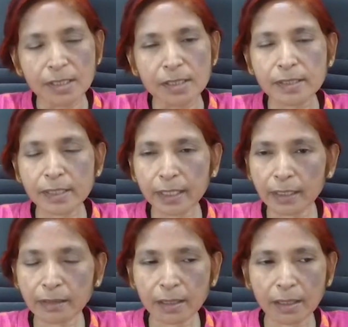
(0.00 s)

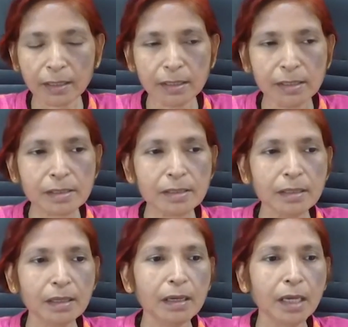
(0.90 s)
Second thing is
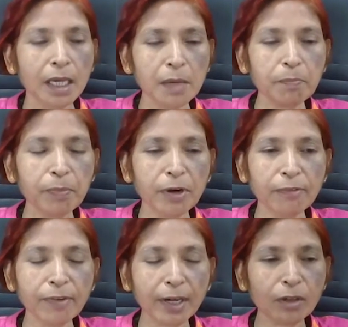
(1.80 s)

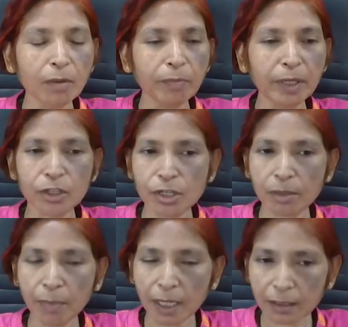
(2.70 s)
imperfect competition
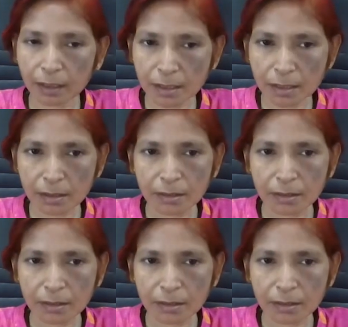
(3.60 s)
market.